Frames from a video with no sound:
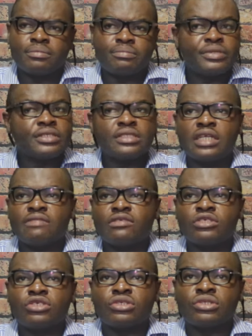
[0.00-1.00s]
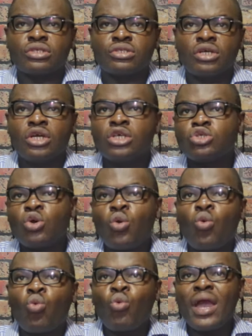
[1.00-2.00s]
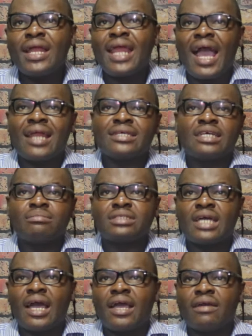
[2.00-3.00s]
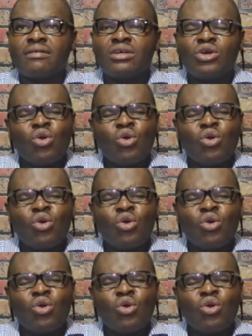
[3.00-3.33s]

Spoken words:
Praise the living Jesus. So when at the same time,